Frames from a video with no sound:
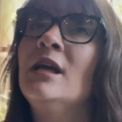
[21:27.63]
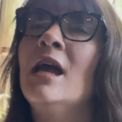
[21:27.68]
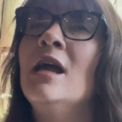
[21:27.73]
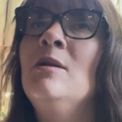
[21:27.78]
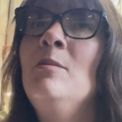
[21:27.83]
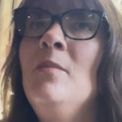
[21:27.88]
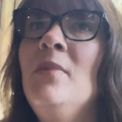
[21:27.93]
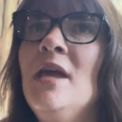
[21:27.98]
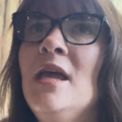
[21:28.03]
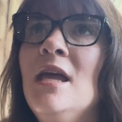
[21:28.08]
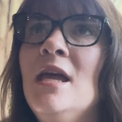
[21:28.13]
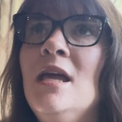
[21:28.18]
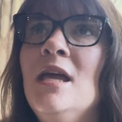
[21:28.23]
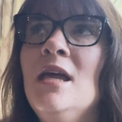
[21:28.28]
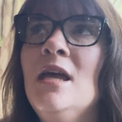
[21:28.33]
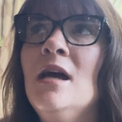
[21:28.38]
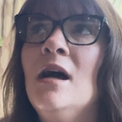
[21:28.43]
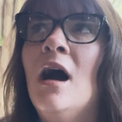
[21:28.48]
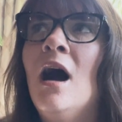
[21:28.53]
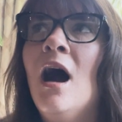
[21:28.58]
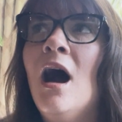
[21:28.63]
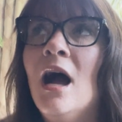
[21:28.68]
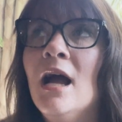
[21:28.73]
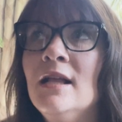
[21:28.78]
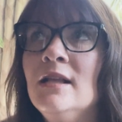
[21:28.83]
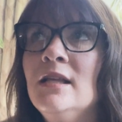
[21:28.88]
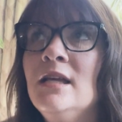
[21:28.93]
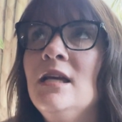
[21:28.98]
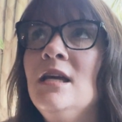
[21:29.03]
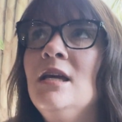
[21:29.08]
can be
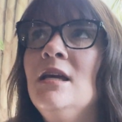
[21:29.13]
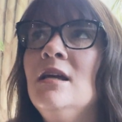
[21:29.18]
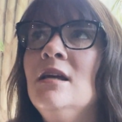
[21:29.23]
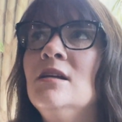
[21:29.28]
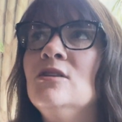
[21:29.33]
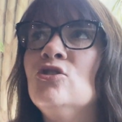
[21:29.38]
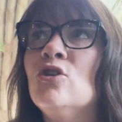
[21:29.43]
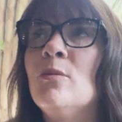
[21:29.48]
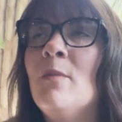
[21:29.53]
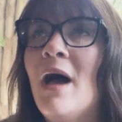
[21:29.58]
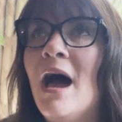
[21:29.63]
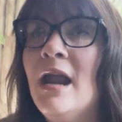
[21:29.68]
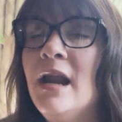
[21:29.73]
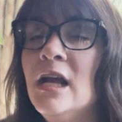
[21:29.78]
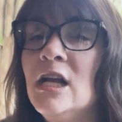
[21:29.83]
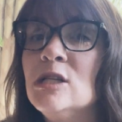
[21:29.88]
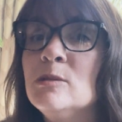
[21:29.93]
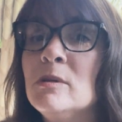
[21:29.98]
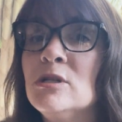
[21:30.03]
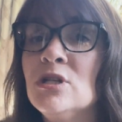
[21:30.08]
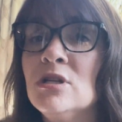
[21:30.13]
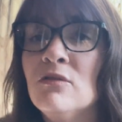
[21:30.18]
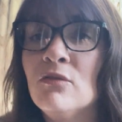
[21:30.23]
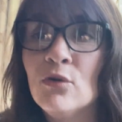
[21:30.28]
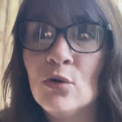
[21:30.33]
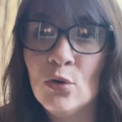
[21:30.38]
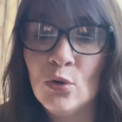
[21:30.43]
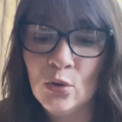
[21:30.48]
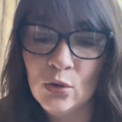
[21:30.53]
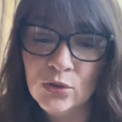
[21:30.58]
highly traumatic, especially
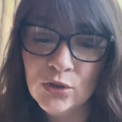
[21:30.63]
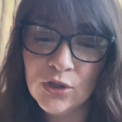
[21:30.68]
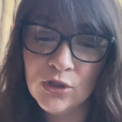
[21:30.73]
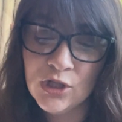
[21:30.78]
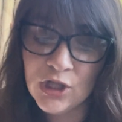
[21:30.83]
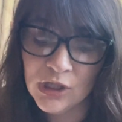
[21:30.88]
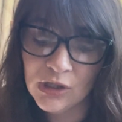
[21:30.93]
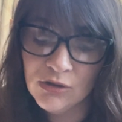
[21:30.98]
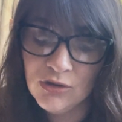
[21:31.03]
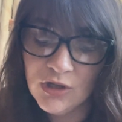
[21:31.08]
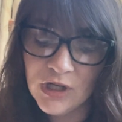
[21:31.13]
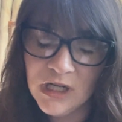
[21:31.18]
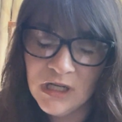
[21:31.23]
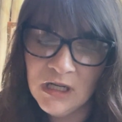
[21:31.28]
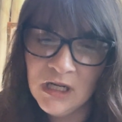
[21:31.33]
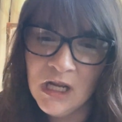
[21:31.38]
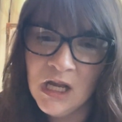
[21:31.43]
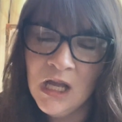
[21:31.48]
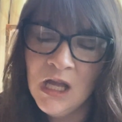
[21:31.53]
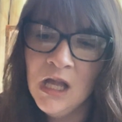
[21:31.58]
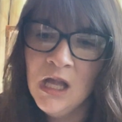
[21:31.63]
for older children.